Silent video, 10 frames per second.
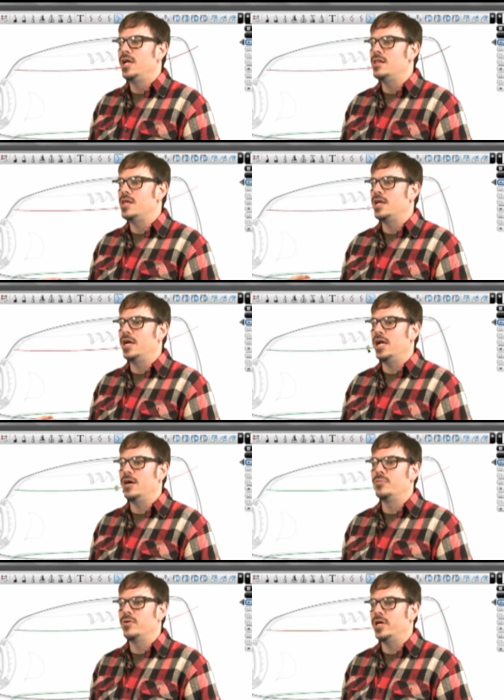And then I
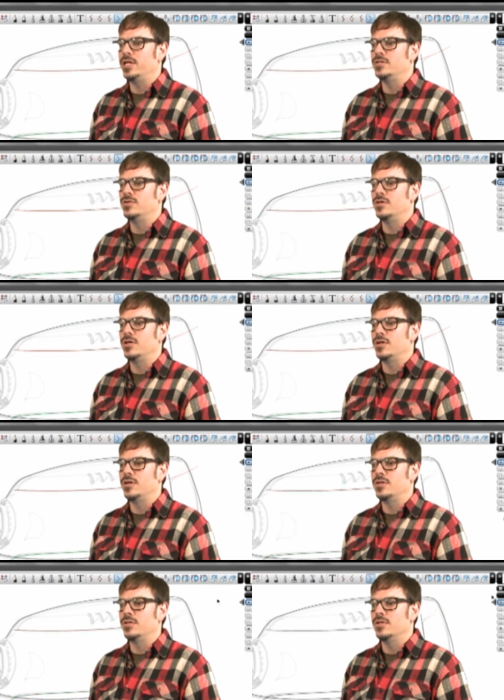upgraded to
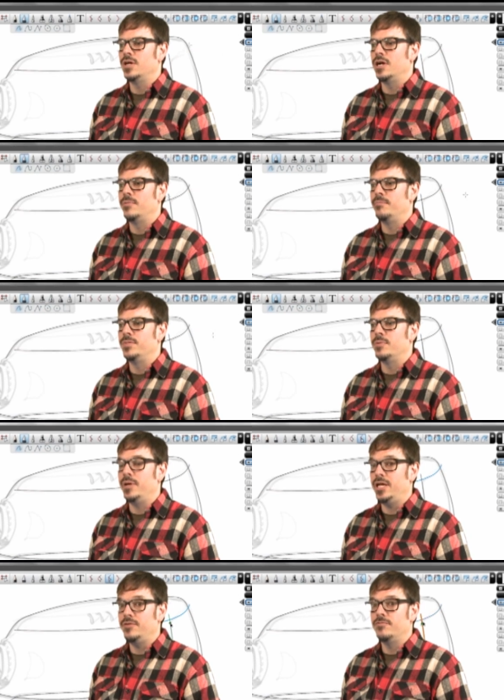the, um, the
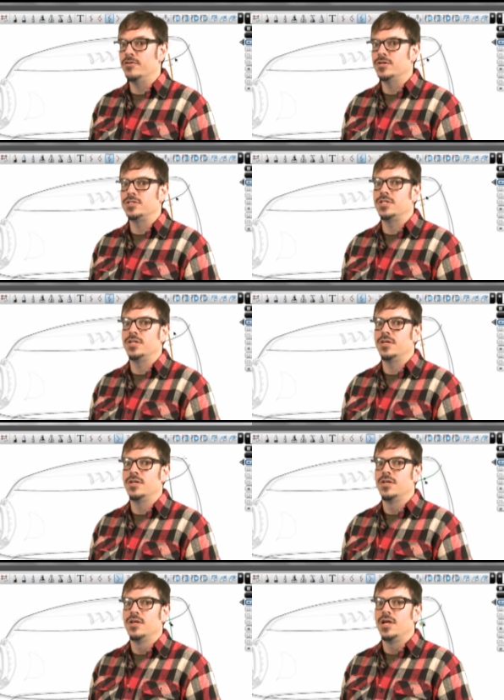paid version
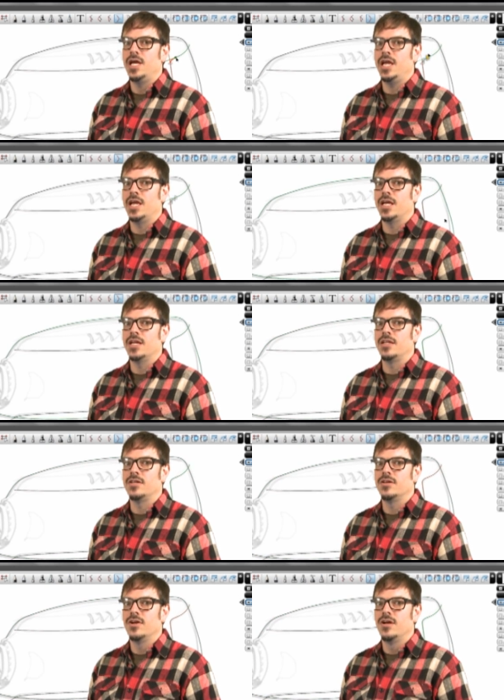
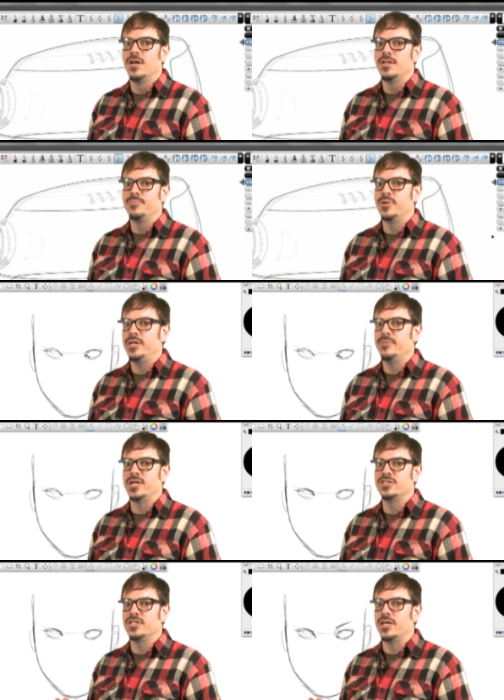and pretty
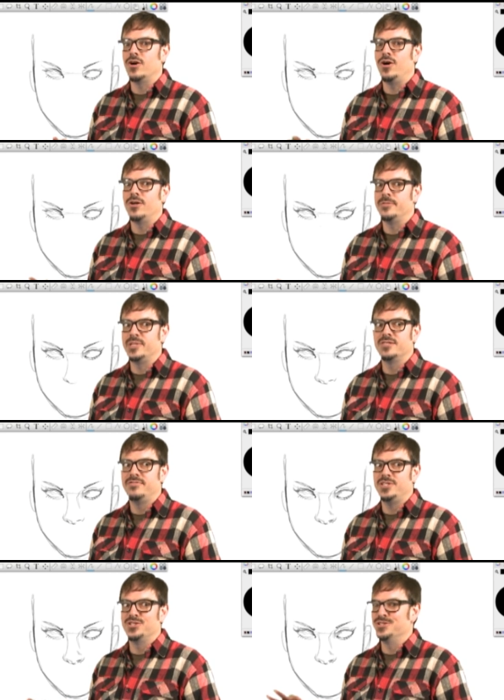much like all the best
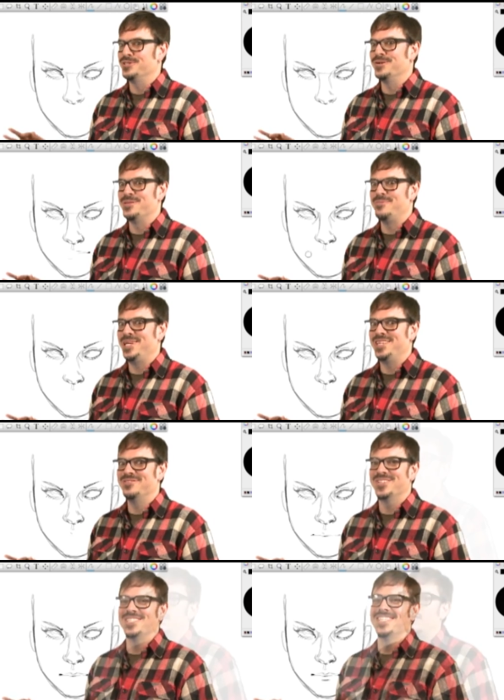features are in the paid
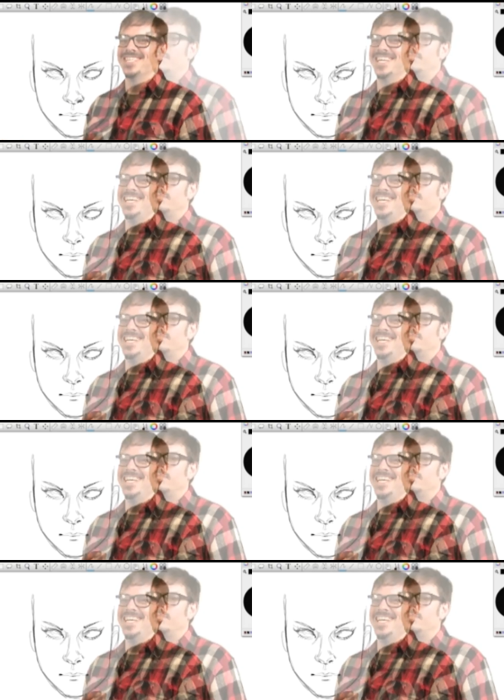version.